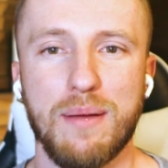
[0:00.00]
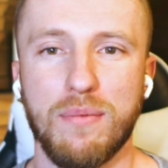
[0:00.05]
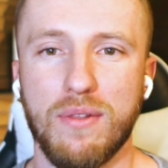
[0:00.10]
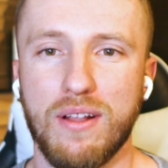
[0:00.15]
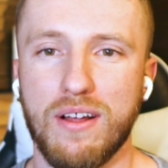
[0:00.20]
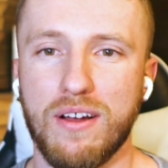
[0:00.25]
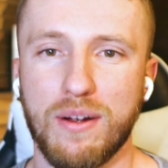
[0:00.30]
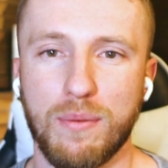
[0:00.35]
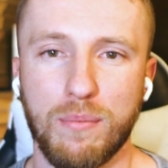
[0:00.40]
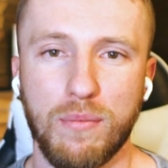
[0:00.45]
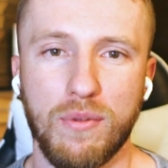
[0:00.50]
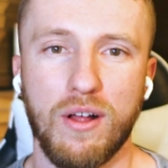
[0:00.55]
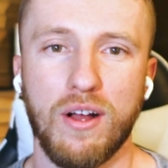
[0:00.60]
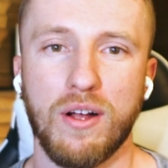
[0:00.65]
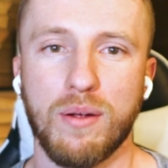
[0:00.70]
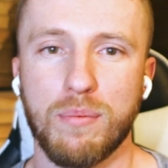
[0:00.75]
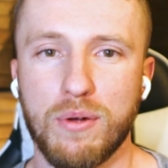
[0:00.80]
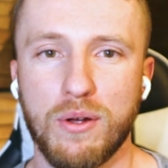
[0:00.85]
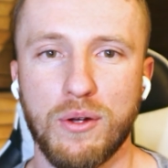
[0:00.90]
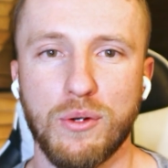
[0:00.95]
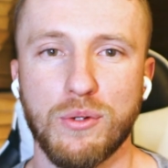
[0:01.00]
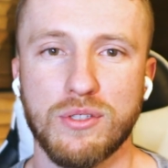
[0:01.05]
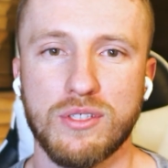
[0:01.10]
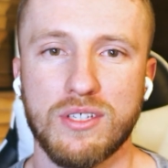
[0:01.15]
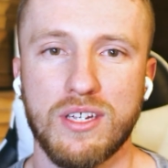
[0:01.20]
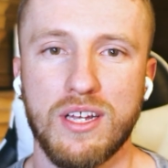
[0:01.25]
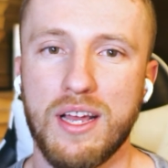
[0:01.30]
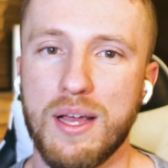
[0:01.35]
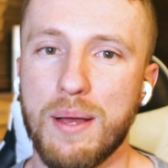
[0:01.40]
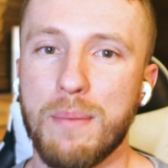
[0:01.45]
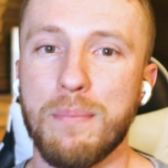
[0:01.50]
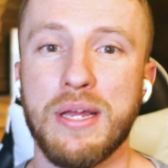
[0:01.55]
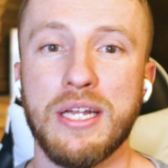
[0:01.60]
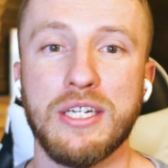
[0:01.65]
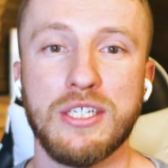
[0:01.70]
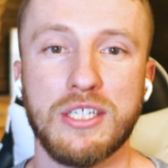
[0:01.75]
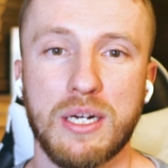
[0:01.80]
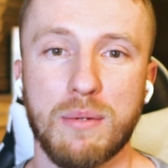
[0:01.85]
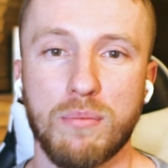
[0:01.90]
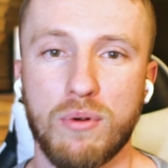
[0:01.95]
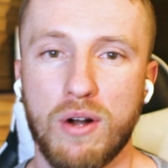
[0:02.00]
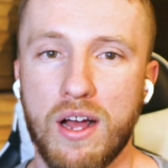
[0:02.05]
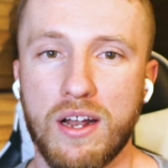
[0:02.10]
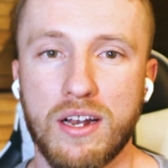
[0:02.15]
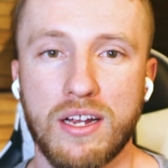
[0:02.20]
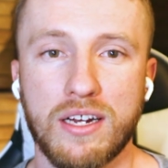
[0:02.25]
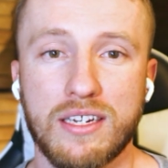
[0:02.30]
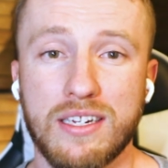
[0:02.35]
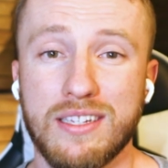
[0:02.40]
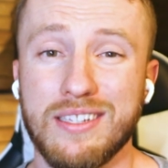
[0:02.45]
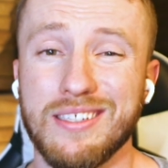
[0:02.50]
a long blog post pitching a product.